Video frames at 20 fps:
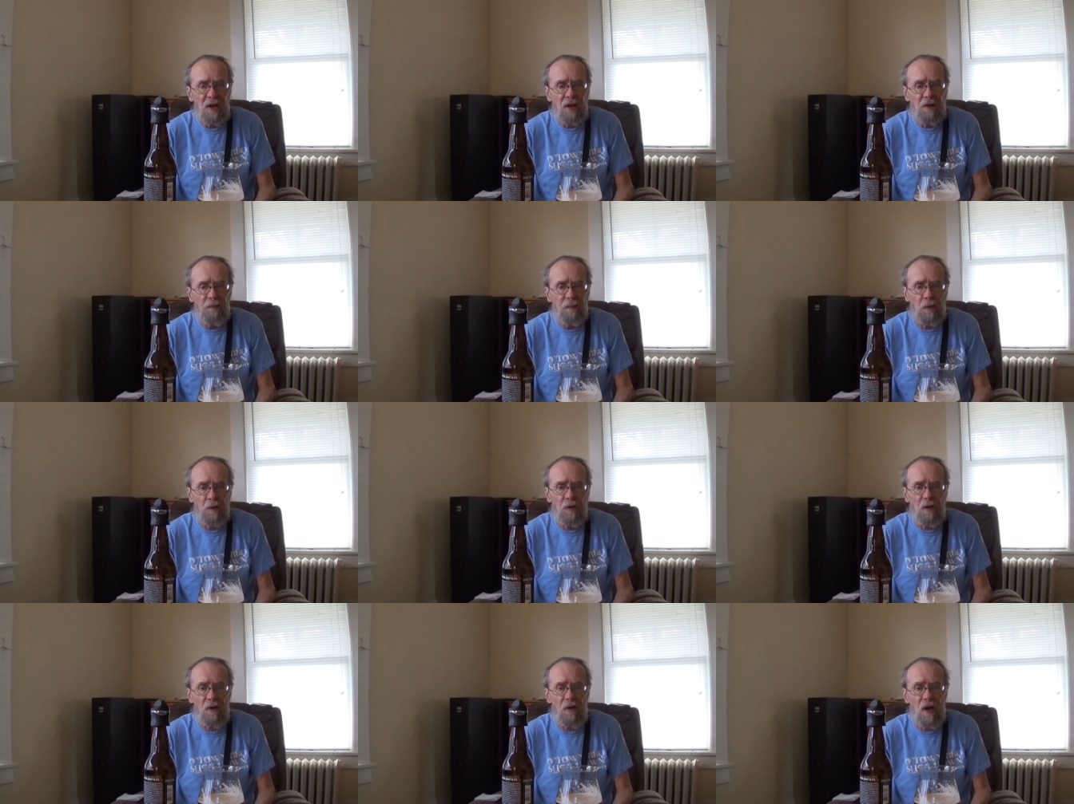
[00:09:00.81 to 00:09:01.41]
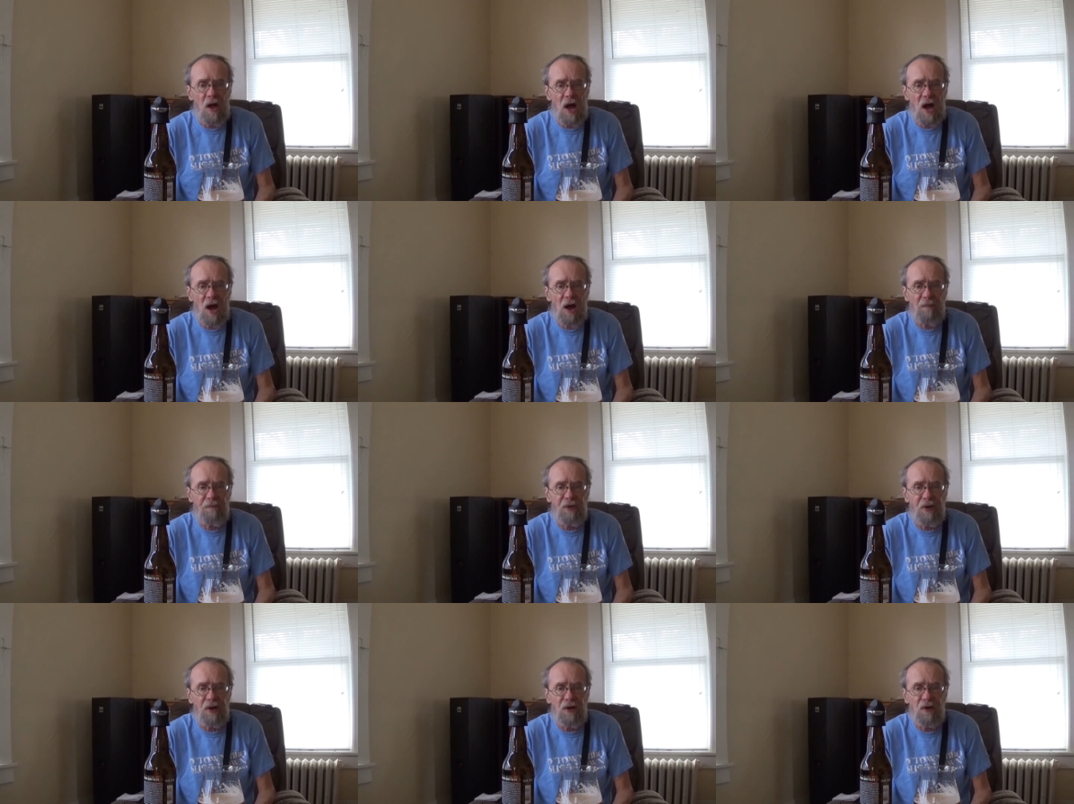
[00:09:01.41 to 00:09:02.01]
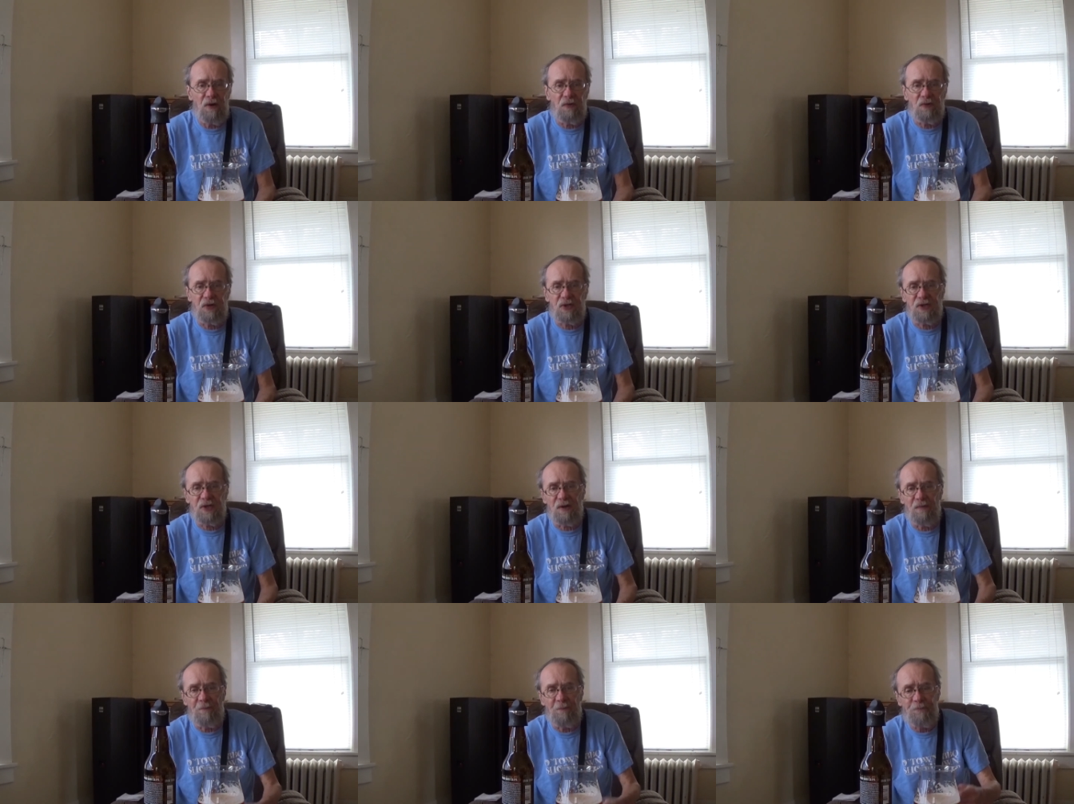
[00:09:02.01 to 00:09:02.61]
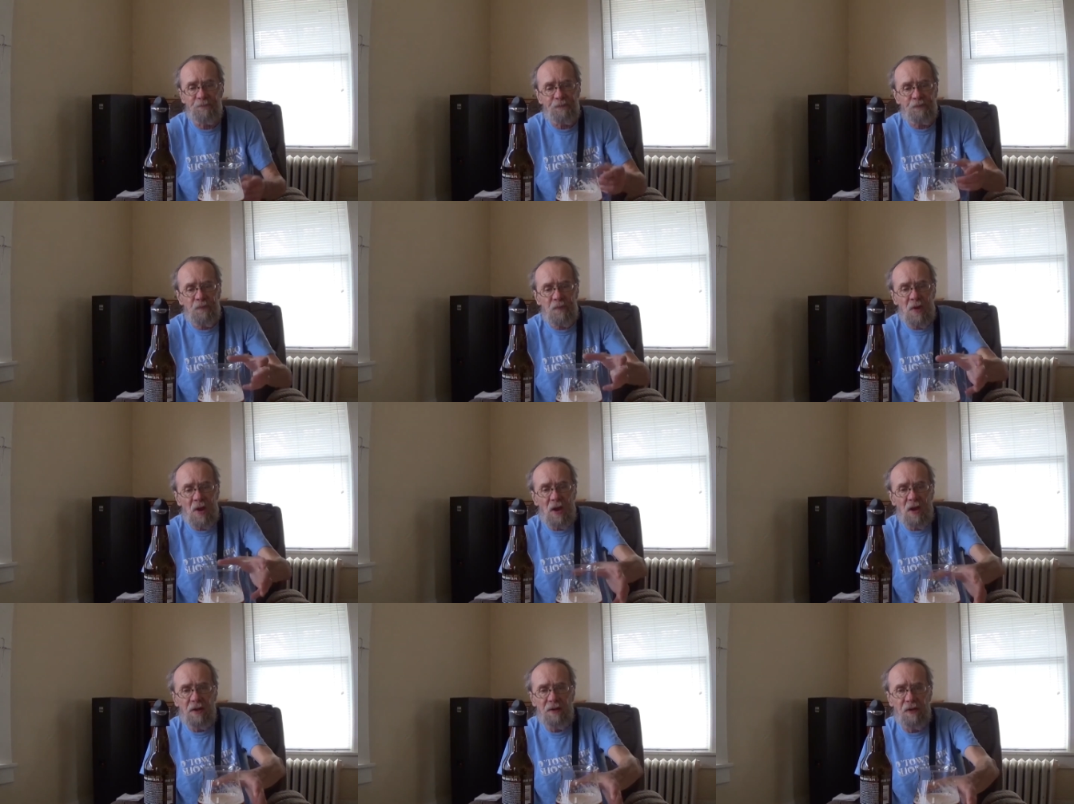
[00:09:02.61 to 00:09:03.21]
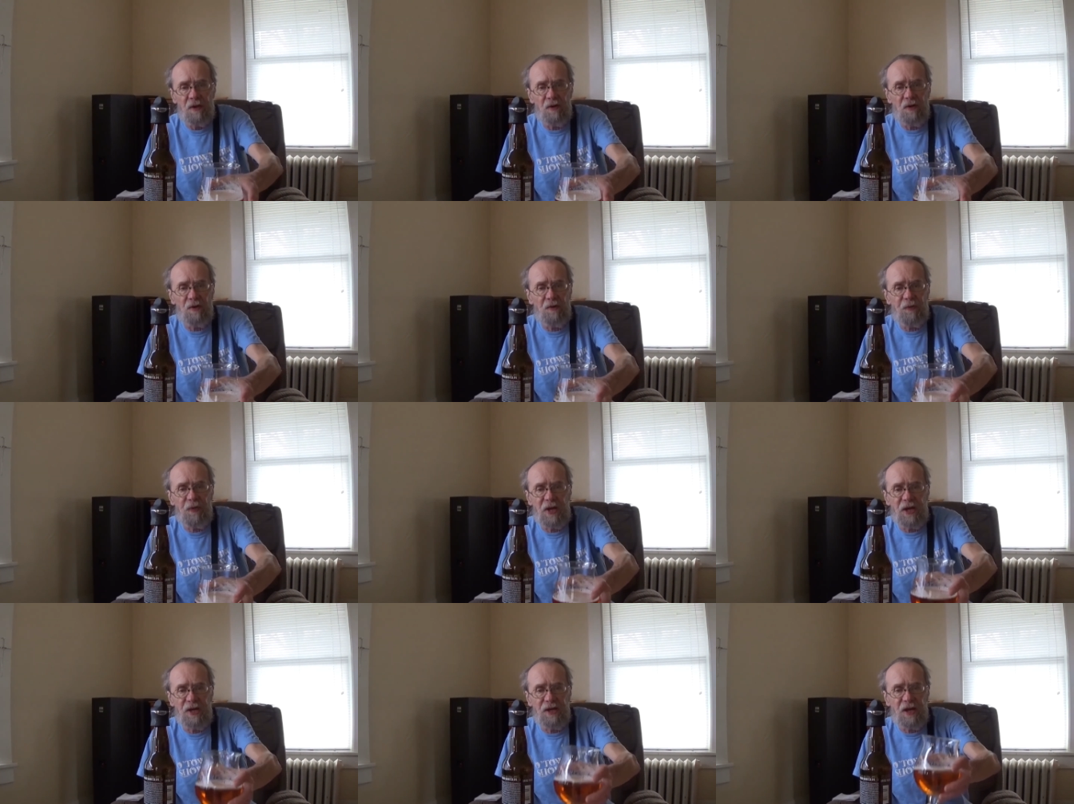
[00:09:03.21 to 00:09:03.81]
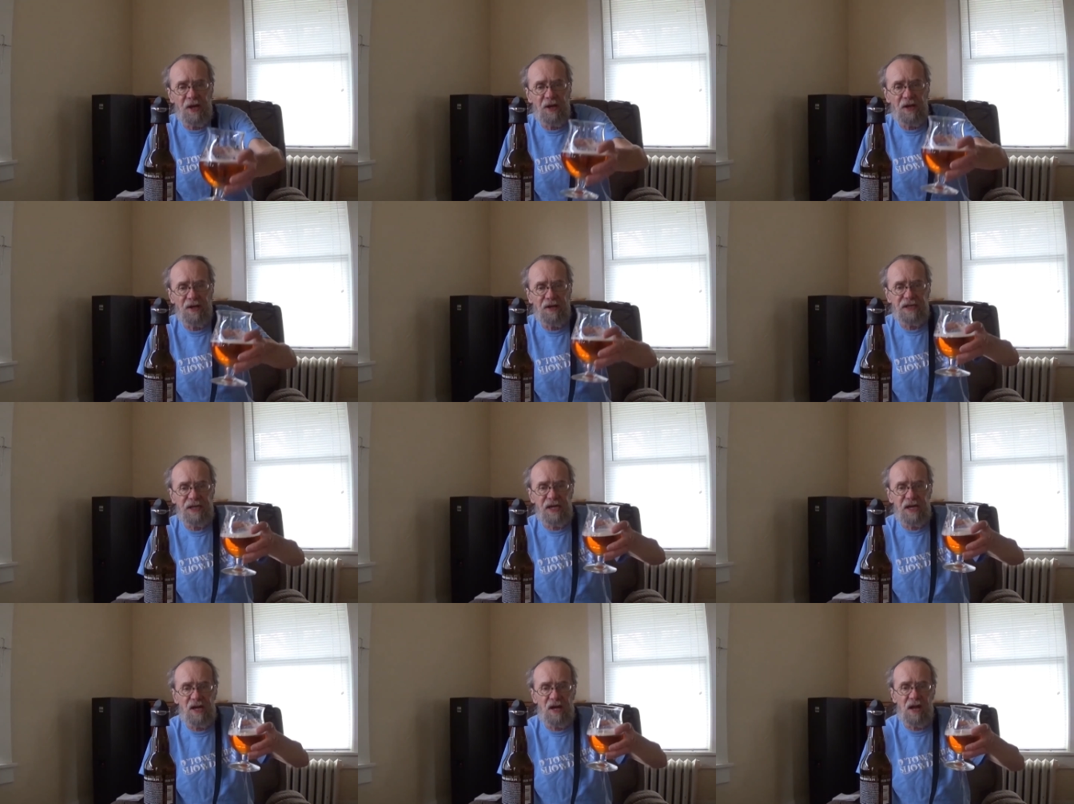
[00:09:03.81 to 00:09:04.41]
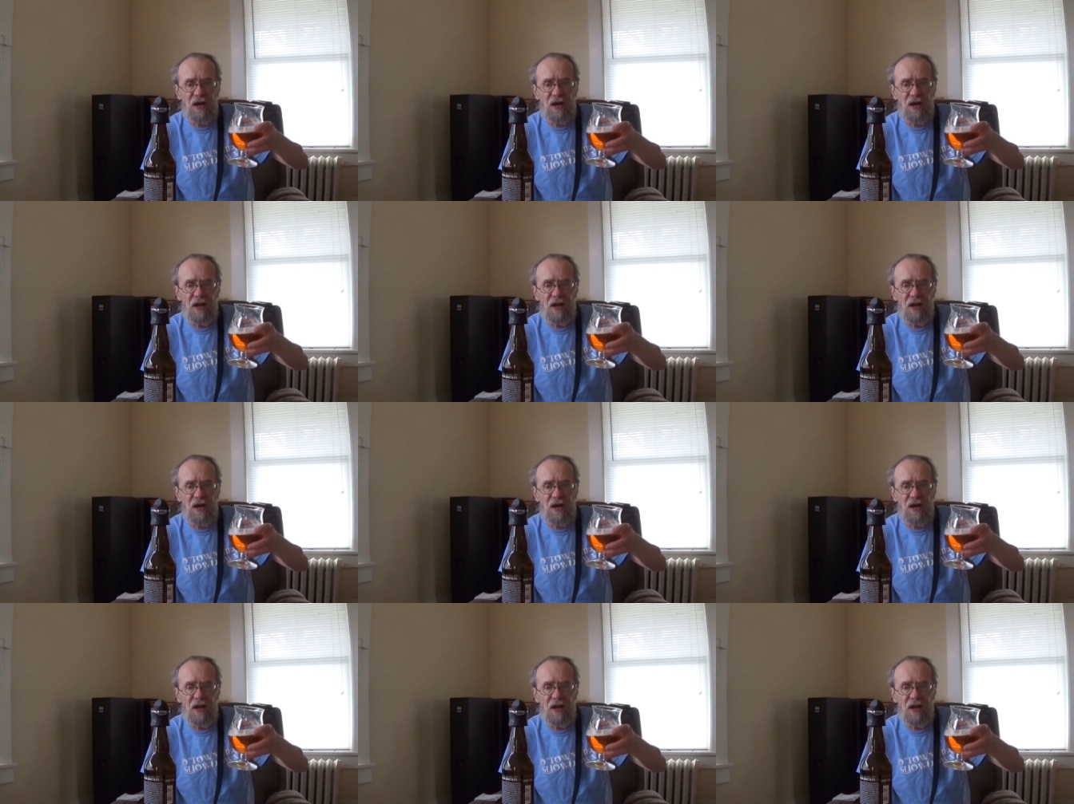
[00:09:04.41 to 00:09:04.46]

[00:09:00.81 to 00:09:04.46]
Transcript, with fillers: floral hop notes, um, the earthy uh, tea